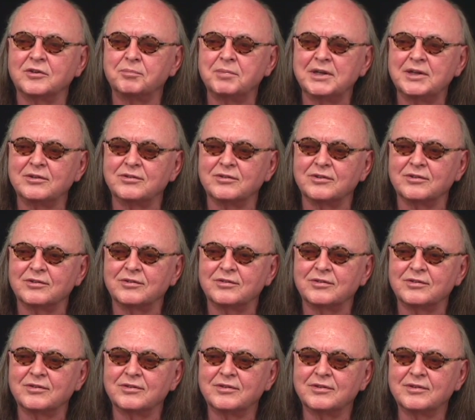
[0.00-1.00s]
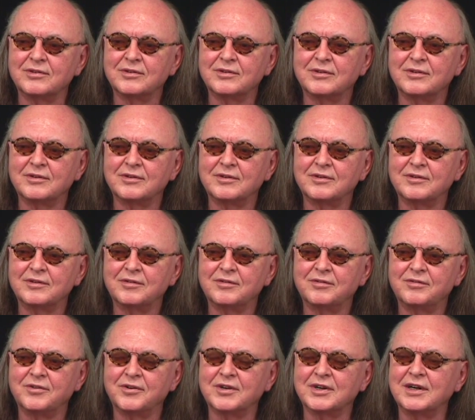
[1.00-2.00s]
basis
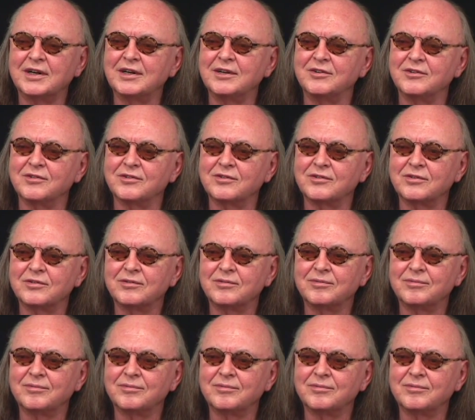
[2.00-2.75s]
for guidance,